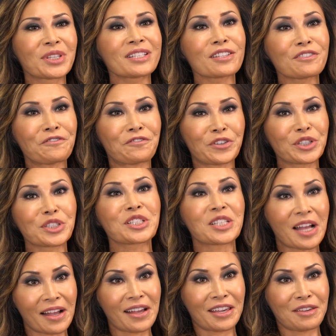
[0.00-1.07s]
this is the first
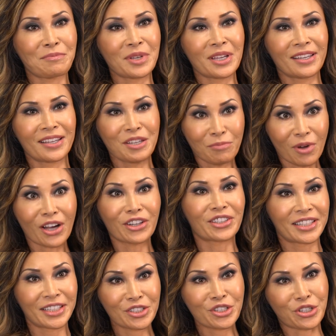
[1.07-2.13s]
time in
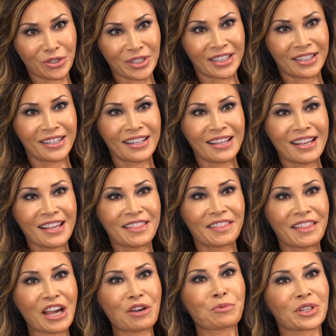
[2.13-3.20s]
modern history
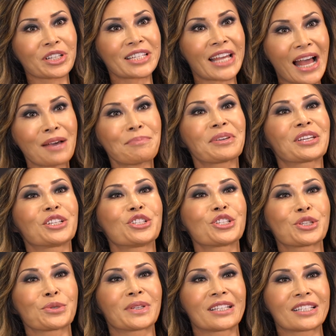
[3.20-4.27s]
that we're tapping
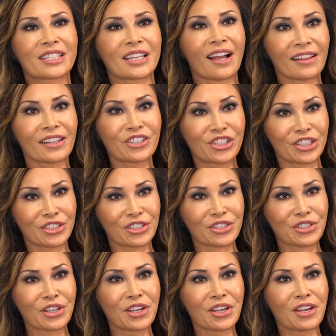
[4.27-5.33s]
into the
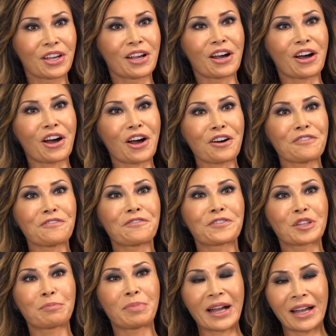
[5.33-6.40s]
intelligence
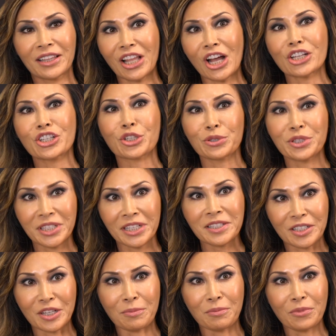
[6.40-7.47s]
of the biological
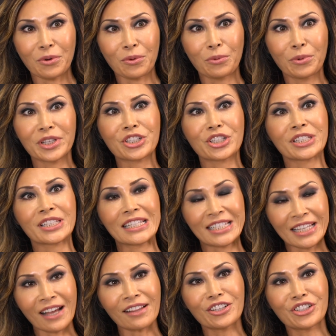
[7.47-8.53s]
system, which is
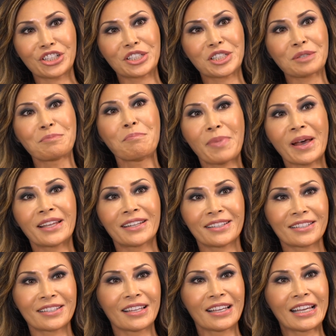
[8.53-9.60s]
intelligence
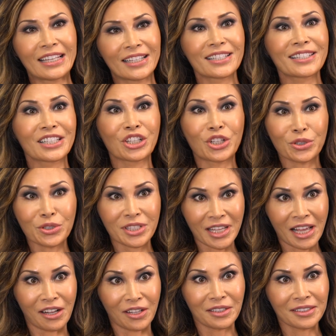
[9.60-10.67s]
embedded in a single
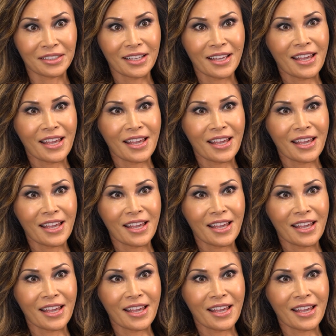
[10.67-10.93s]
cell.